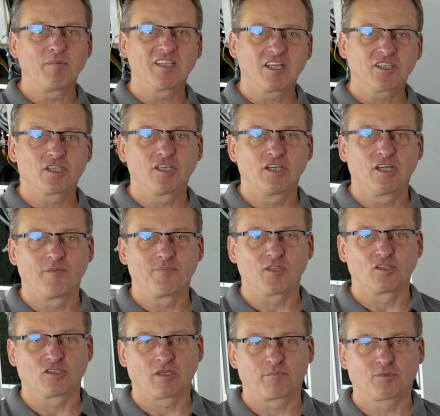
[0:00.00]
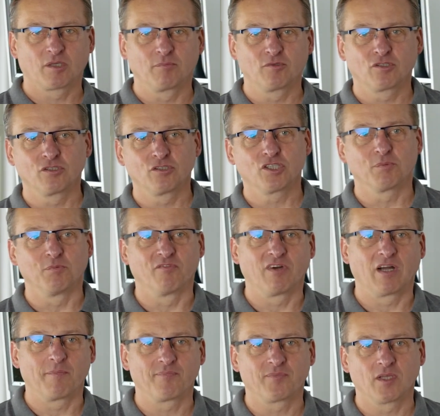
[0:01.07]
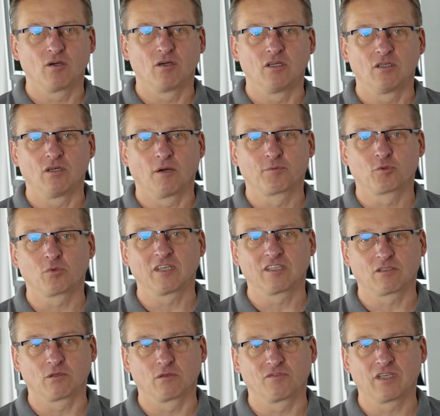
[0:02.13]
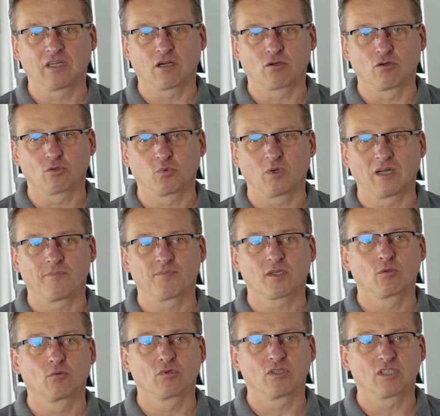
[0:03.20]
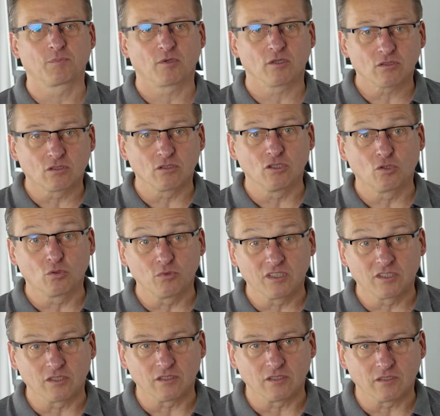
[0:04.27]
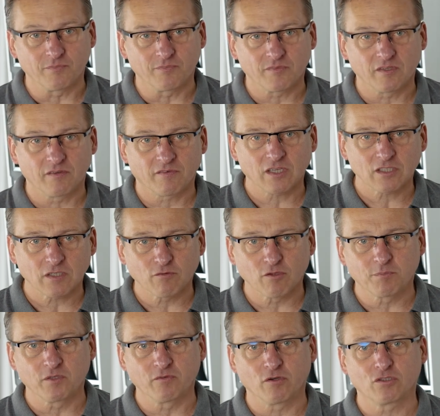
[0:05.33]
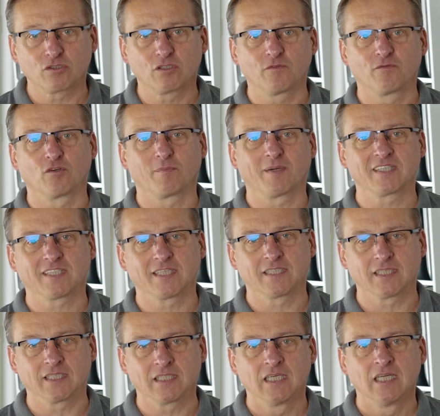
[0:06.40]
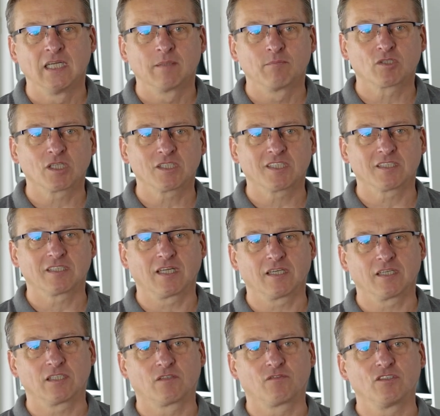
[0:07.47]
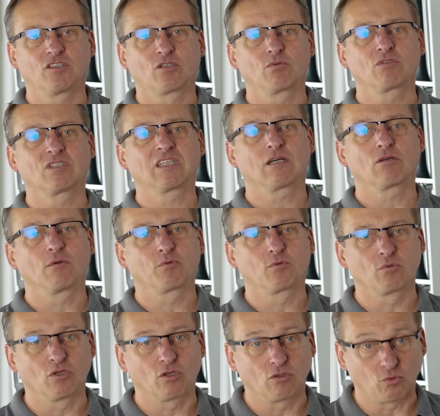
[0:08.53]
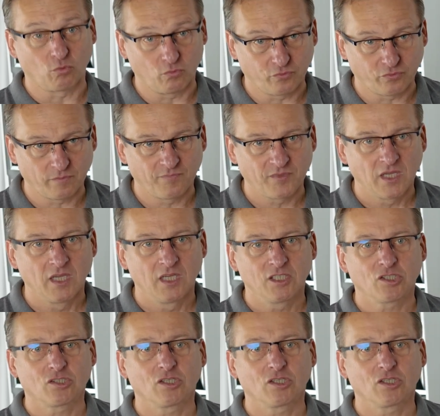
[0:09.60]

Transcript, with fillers: we have made the operation of the boiler controller, which is simple and intuitive, clearer for you. In case of doubts, you can find this information in the boiler user manuals.